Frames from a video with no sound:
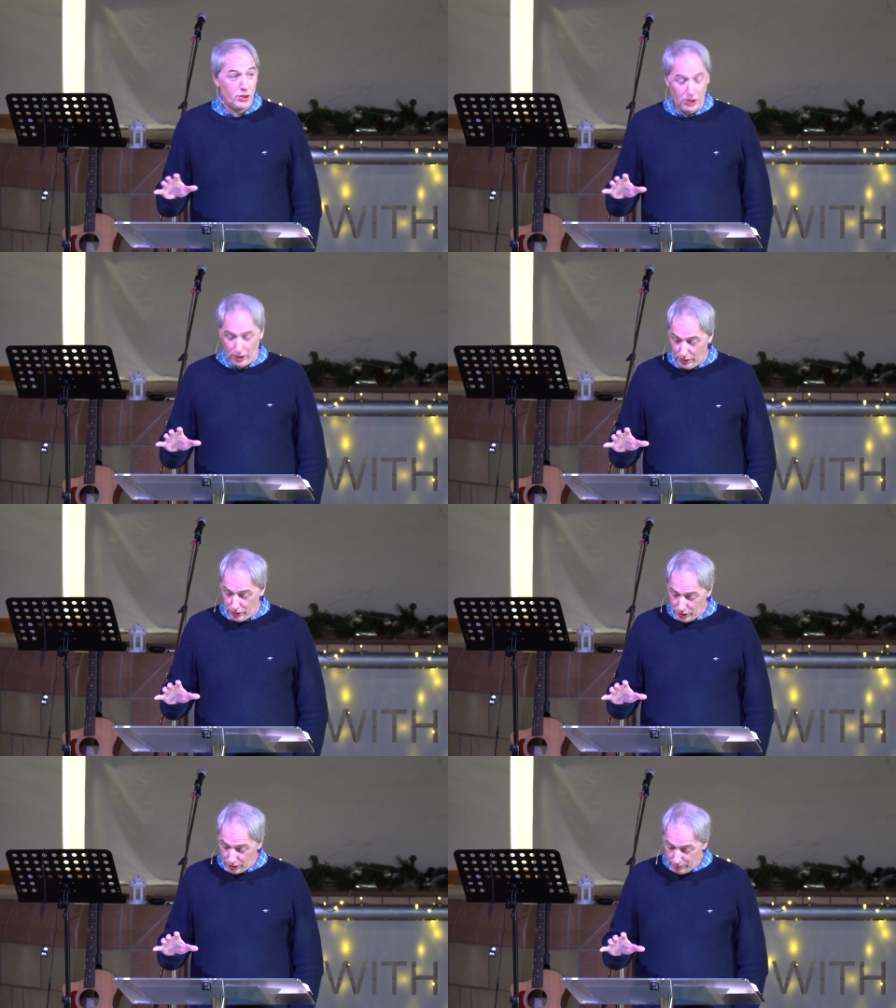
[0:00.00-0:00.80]

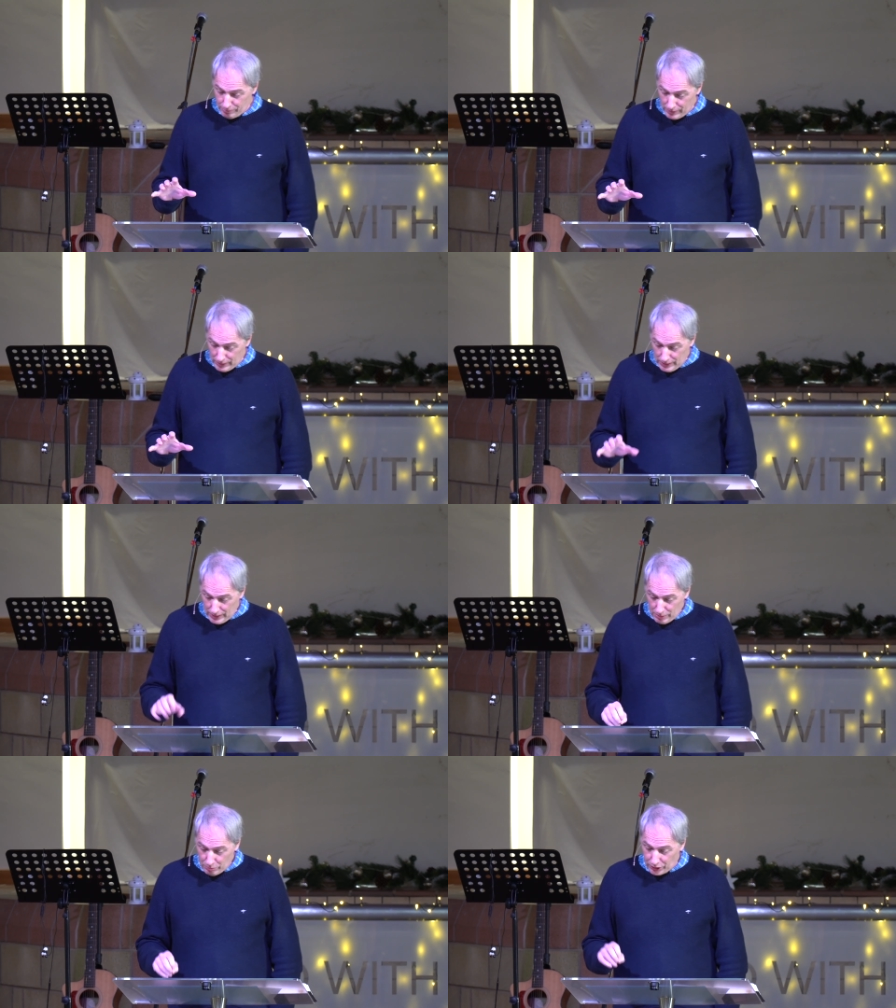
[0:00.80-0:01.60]
change,
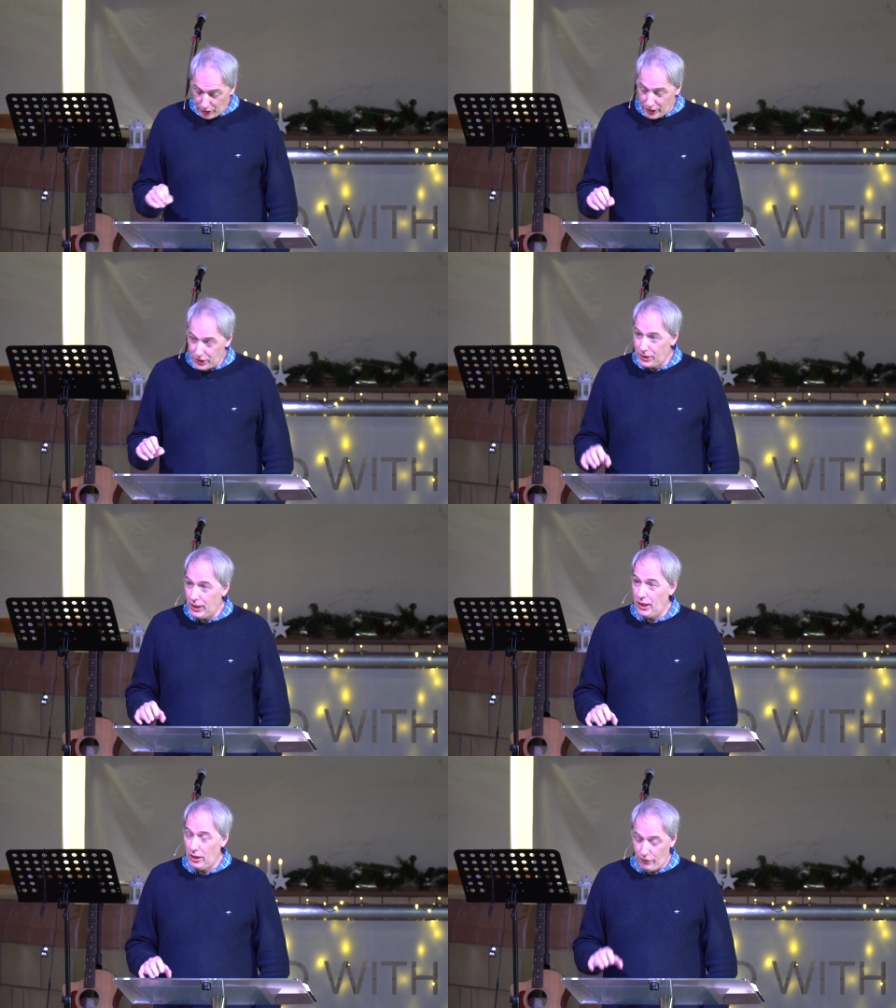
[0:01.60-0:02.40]
but to this
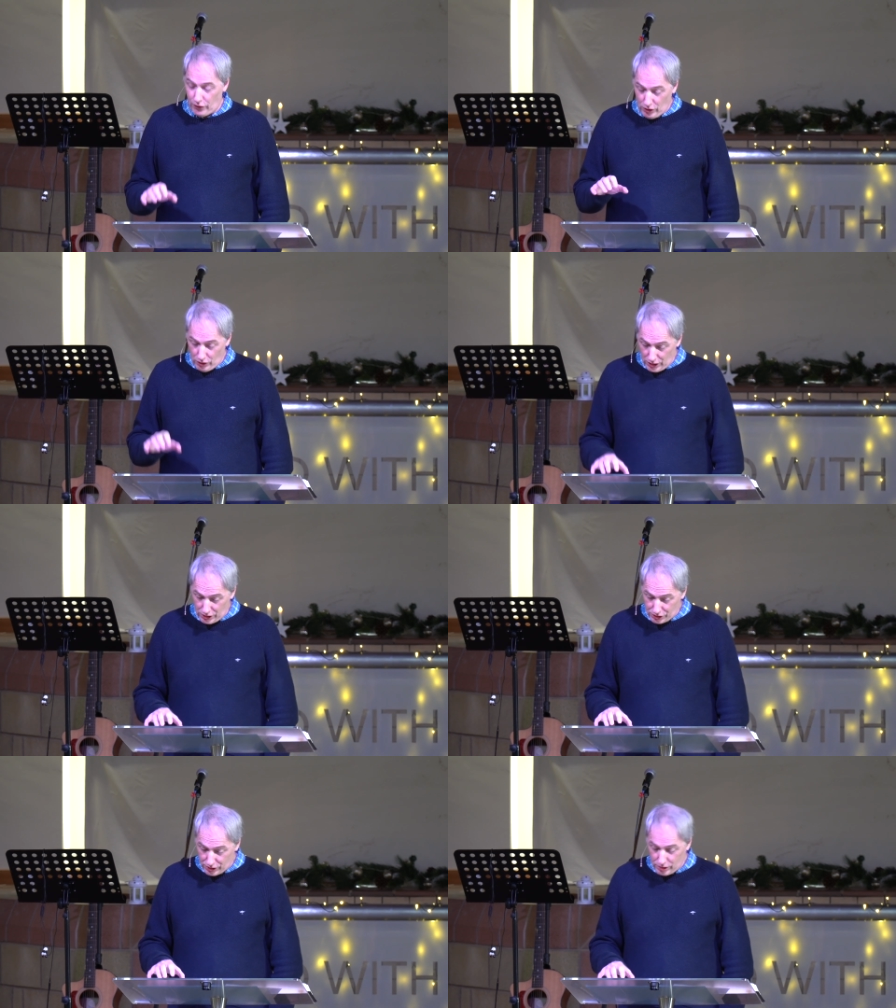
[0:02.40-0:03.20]
day, the
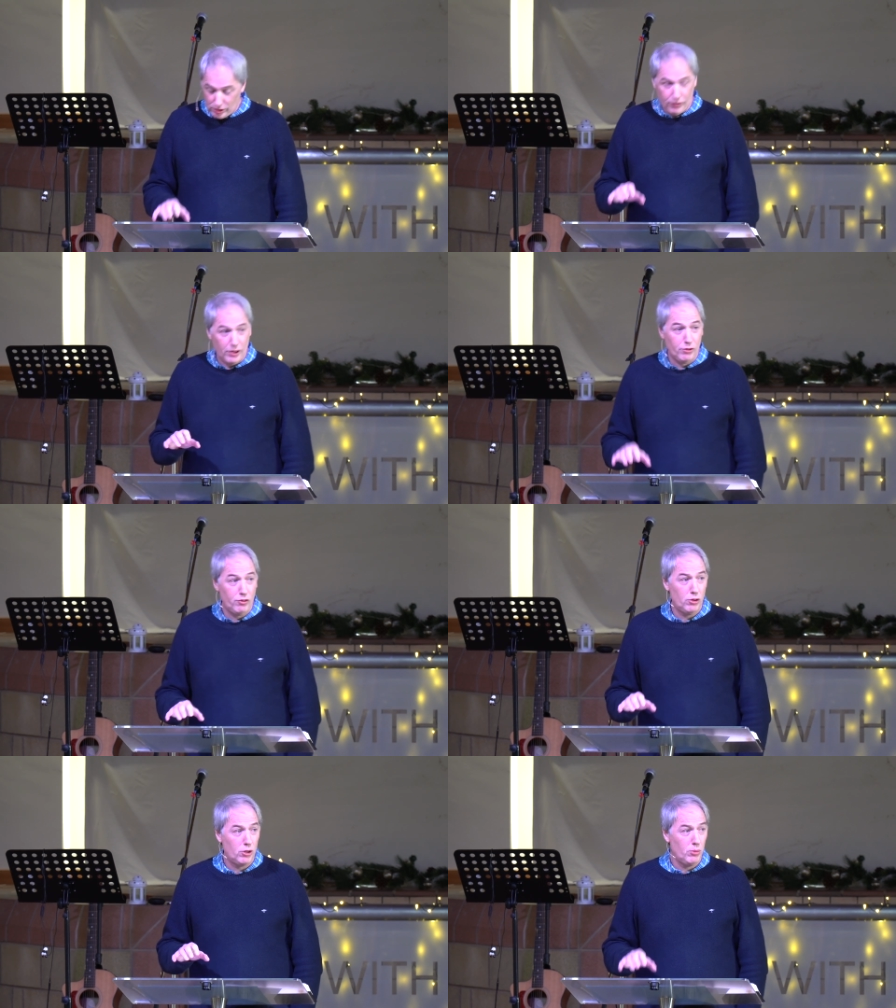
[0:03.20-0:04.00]
foundation of
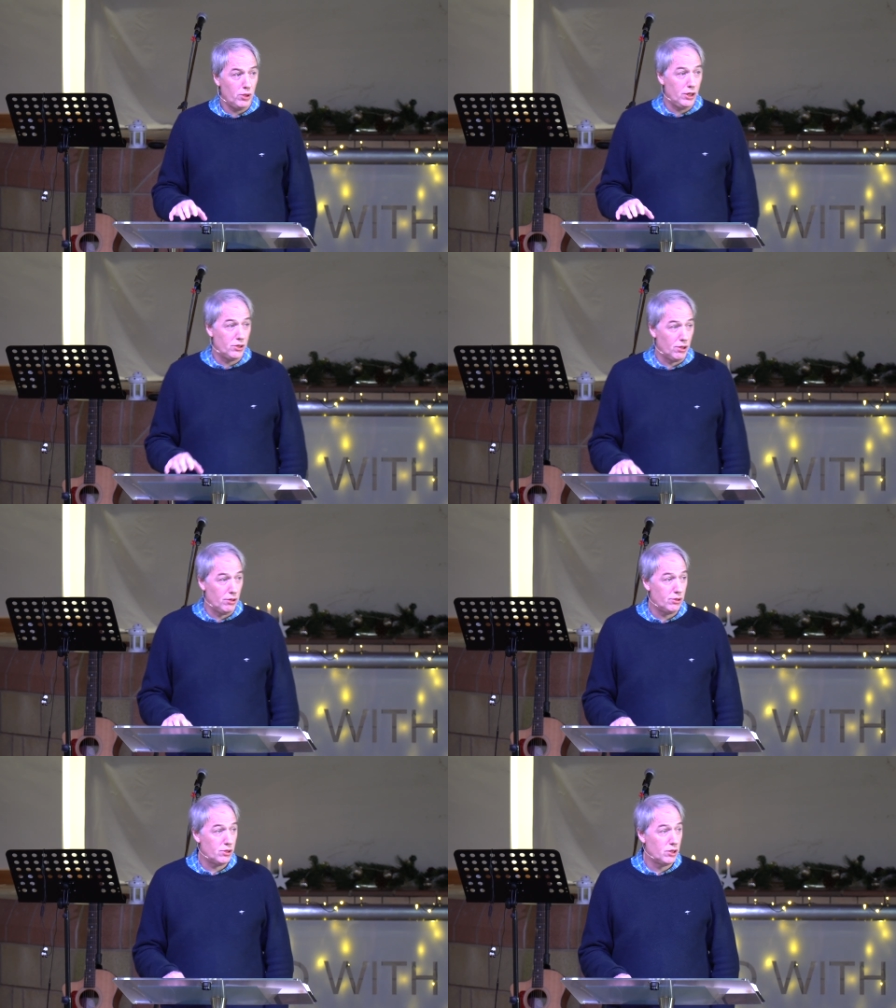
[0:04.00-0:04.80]
Hillview Community
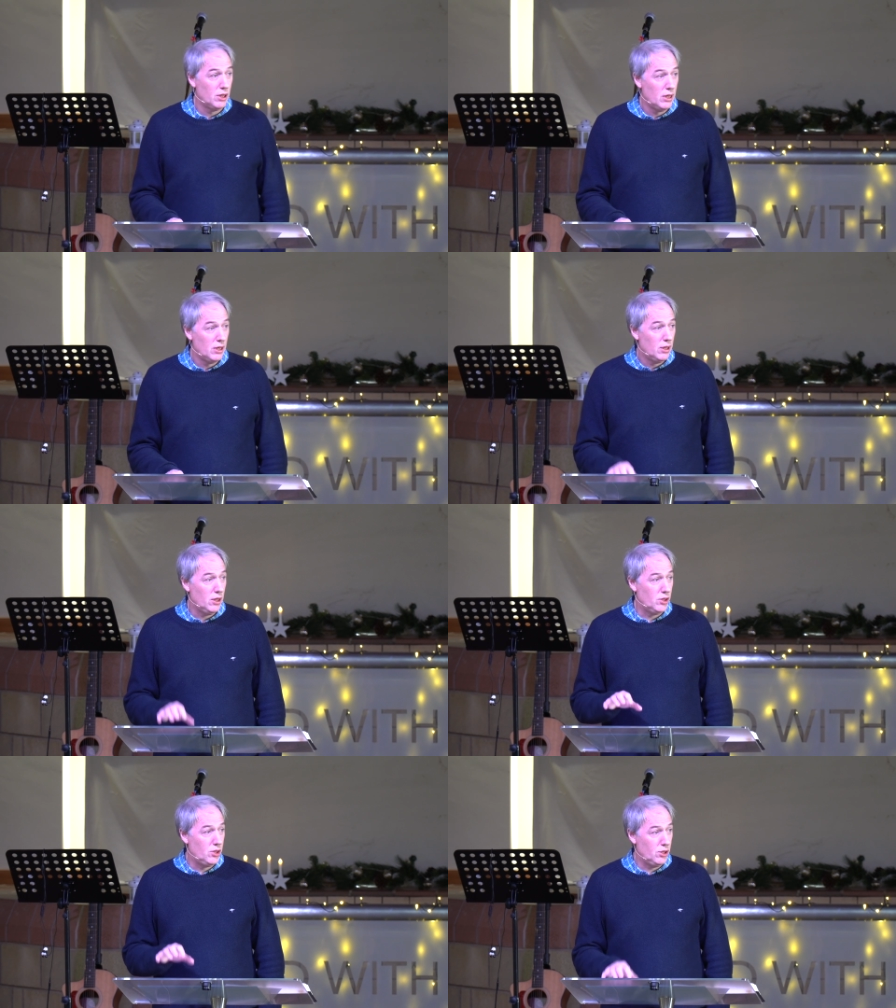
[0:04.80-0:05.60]
Church
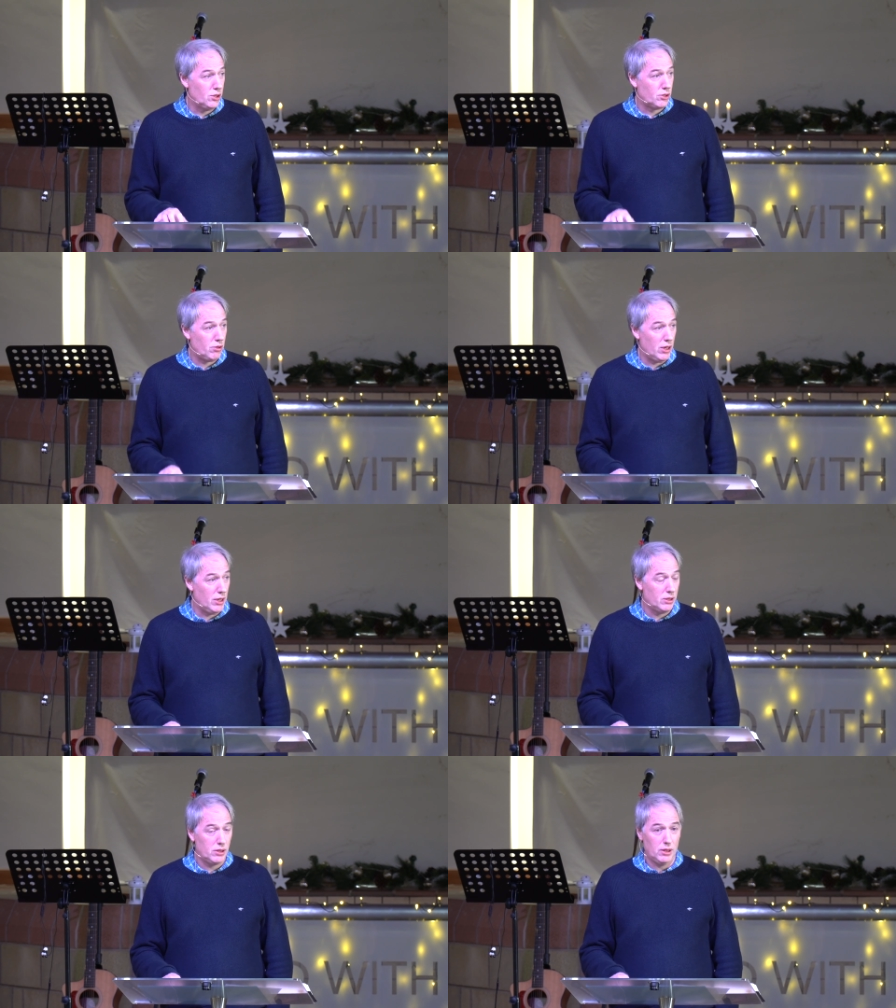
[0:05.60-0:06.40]
is Jesus
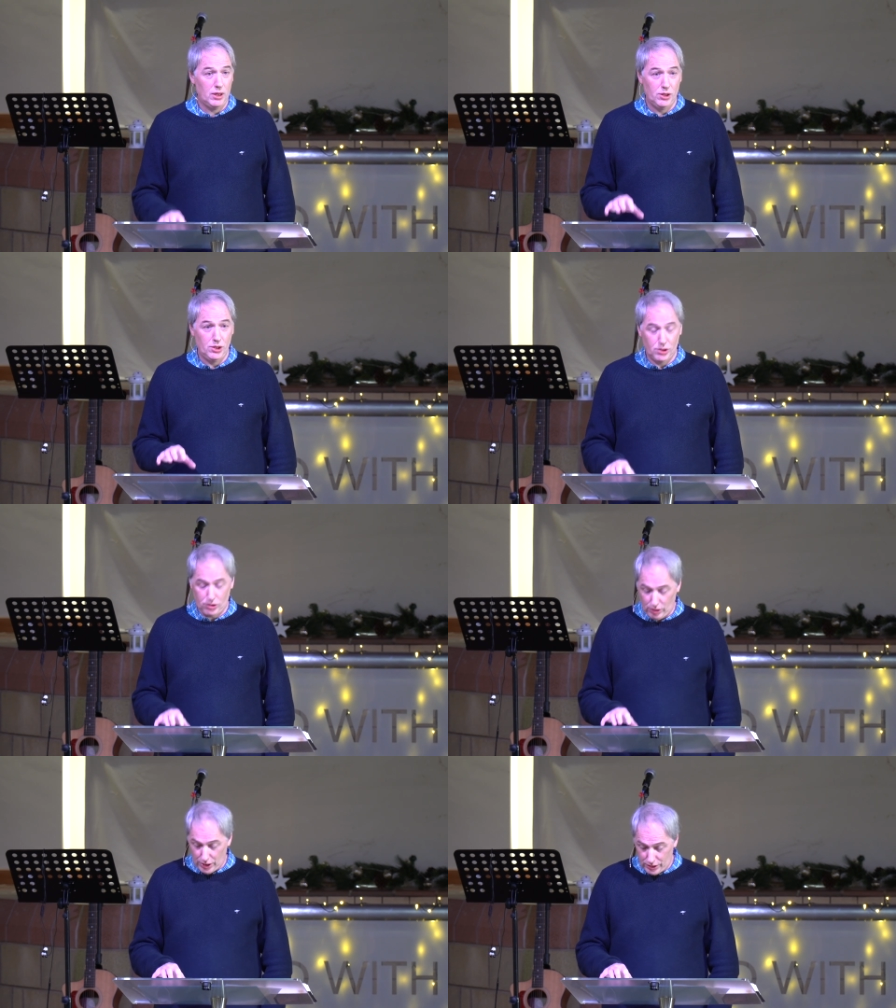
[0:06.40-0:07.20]
Christ and Jesus
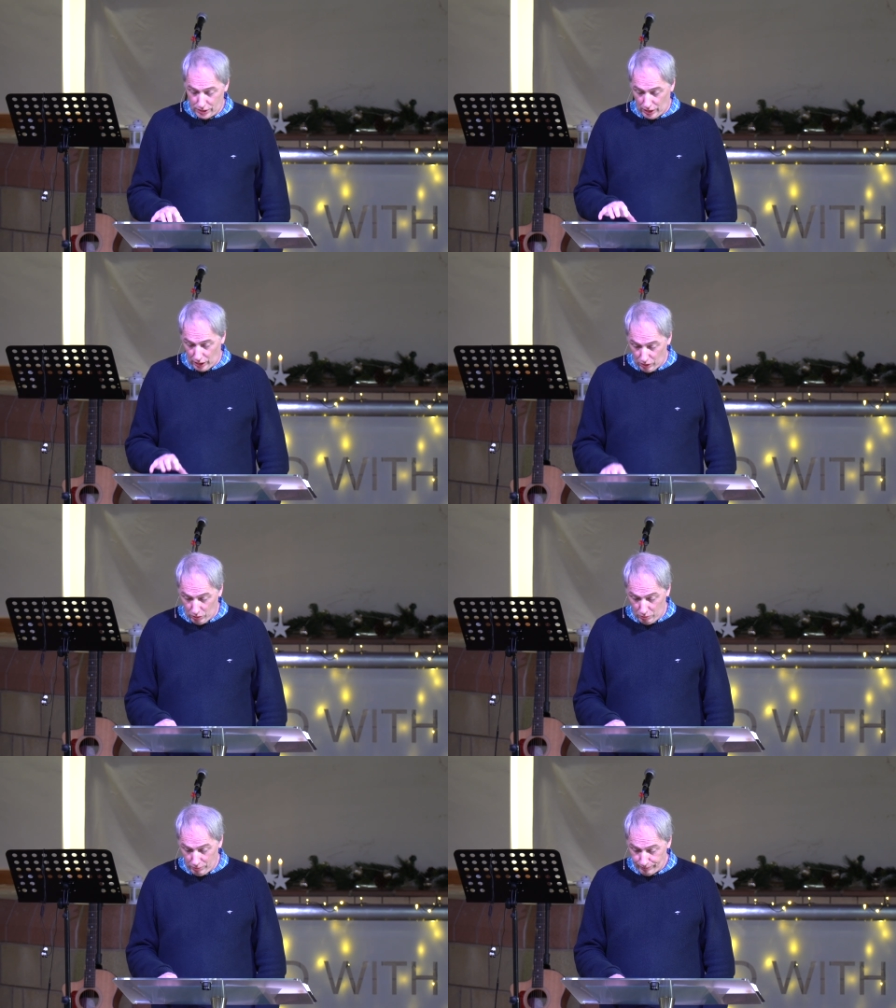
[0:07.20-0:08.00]
Christ
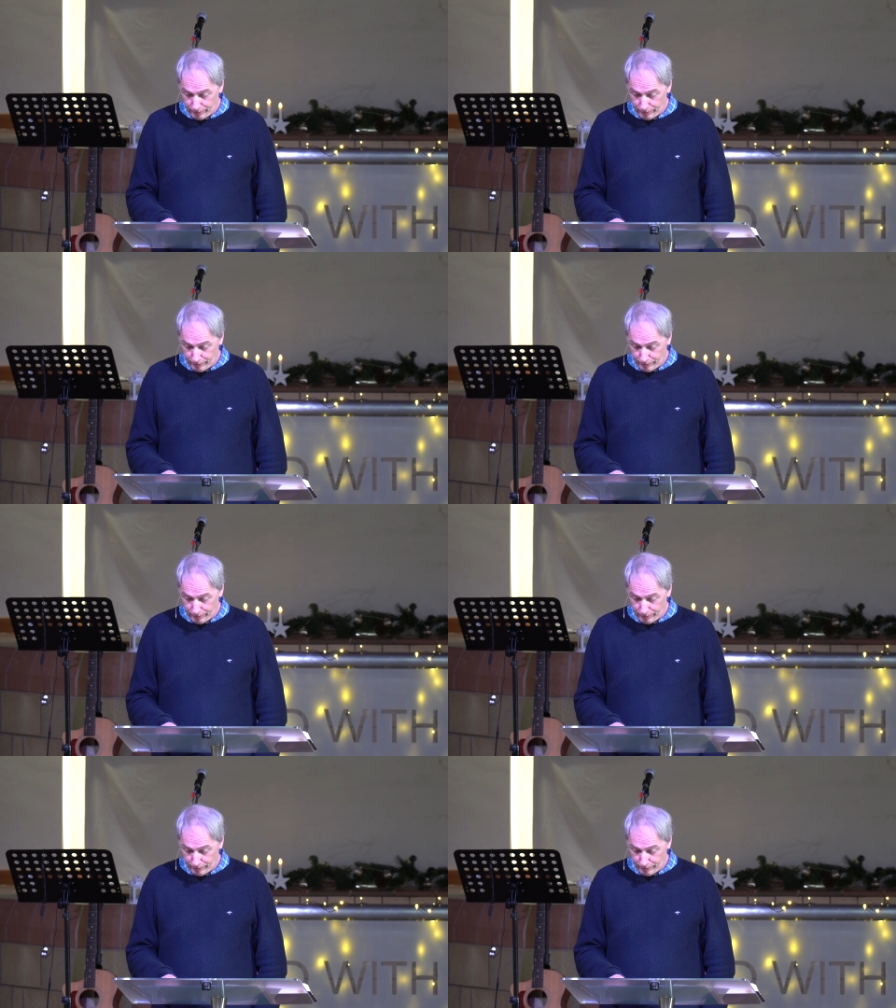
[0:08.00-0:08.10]
alone.